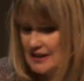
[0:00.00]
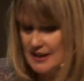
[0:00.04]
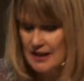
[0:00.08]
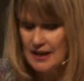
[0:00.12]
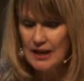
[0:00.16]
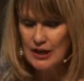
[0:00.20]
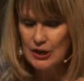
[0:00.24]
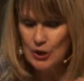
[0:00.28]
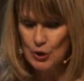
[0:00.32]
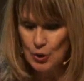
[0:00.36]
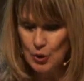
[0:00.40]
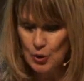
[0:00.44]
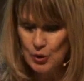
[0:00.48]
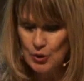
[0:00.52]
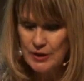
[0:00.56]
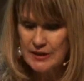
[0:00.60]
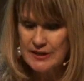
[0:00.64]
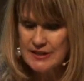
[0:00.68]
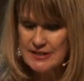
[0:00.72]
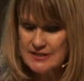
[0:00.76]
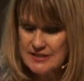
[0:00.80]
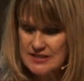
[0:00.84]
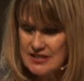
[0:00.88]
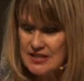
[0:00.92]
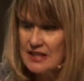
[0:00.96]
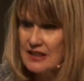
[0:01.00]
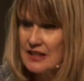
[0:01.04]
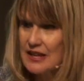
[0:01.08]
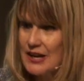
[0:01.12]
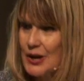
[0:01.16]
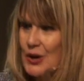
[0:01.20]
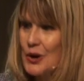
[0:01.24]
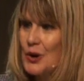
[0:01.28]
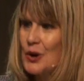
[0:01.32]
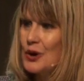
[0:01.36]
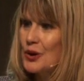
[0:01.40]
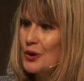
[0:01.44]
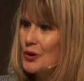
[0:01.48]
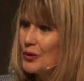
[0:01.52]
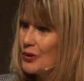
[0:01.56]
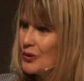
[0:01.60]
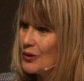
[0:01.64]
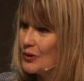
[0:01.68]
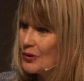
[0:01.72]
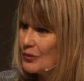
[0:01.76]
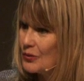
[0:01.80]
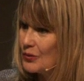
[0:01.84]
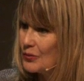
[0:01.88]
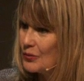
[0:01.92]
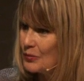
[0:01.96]
according to their
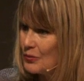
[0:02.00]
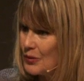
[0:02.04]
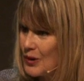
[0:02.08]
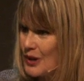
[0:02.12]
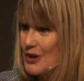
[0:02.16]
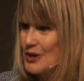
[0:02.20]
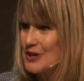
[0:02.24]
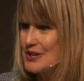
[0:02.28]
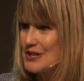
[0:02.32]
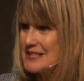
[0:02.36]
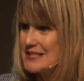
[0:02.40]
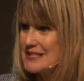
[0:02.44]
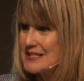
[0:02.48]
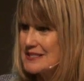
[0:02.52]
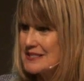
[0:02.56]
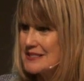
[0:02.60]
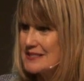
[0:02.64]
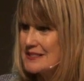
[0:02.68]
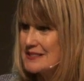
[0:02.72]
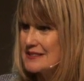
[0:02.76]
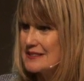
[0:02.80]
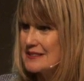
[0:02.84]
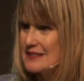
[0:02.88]
works.